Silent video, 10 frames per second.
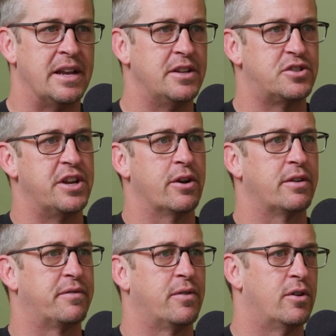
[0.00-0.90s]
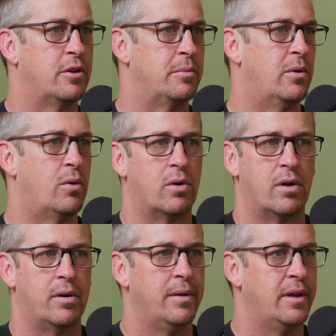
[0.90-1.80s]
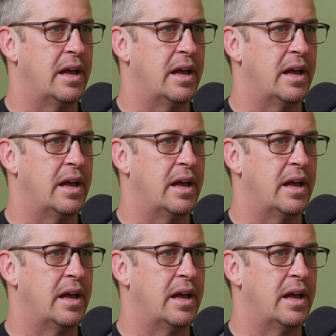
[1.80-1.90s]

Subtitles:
an engineering firm or